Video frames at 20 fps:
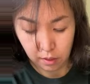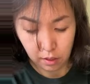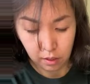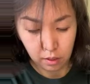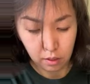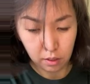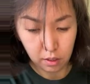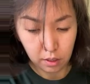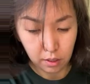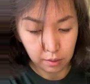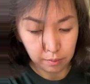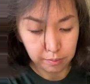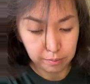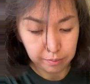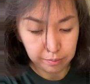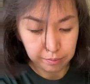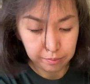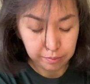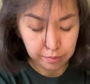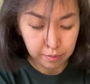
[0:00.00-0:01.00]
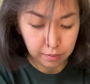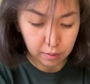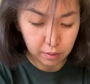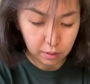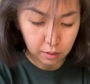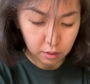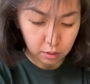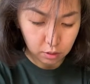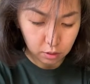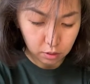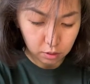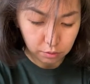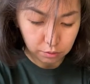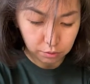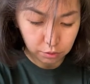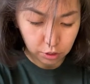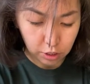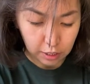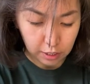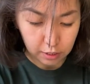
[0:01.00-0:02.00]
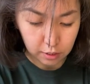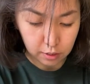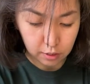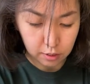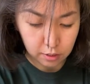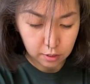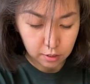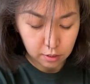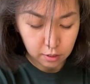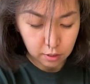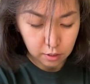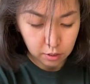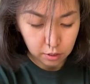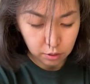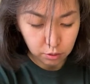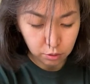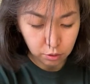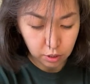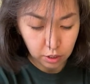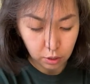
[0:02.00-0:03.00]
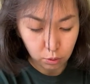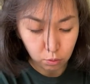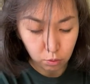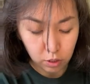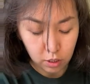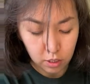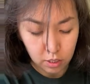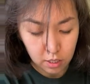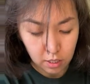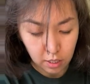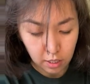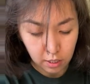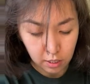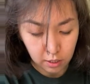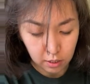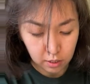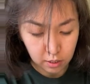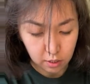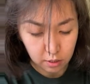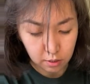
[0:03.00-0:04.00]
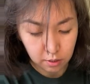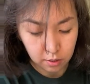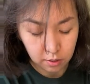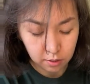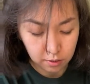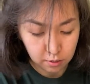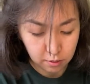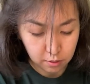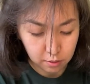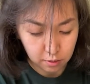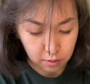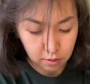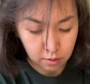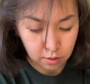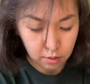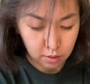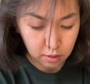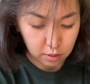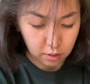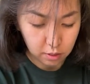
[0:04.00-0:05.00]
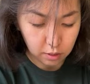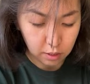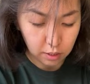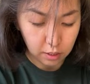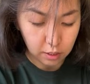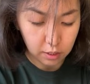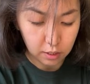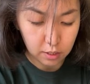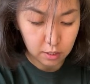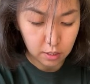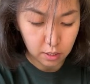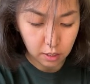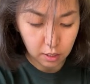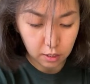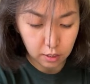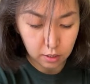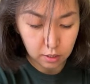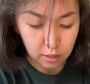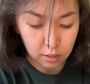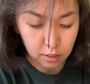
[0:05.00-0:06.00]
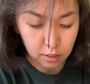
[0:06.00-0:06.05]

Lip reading: Okay. For that, you take one side, the other side,